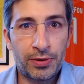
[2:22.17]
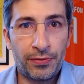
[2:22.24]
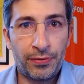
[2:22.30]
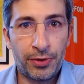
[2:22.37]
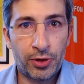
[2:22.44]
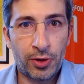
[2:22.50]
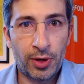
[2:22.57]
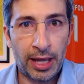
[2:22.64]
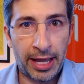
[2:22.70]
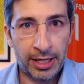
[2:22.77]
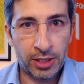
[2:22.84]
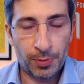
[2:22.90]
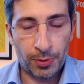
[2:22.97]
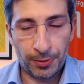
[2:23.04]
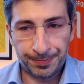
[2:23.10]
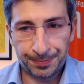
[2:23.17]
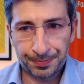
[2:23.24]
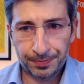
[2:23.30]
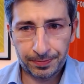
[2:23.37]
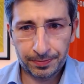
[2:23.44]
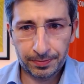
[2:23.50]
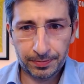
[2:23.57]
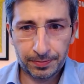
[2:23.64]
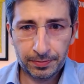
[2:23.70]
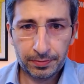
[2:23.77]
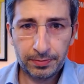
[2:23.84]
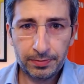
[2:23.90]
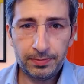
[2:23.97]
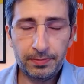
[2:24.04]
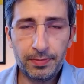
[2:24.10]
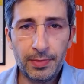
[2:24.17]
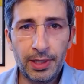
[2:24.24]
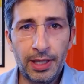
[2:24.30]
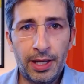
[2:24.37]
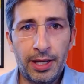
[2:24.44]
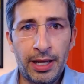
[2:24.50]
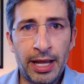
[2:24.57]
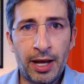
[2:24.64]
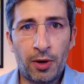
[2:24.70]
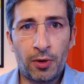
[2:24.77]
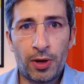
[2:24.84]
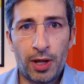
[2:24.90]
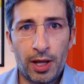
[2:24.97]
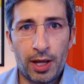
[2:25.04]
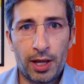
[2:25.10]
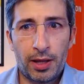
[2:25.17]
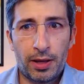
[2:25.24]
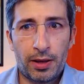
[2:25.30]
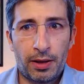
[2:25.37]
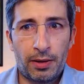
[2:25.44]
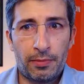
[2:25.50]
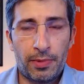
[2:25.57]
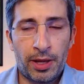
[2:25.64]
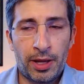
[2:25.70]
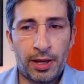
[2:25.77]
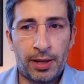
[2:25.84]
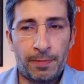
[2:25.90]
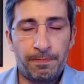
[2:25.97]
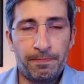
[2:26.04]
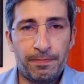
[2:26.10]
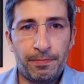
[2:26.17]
Virtual Expo. Now, actually,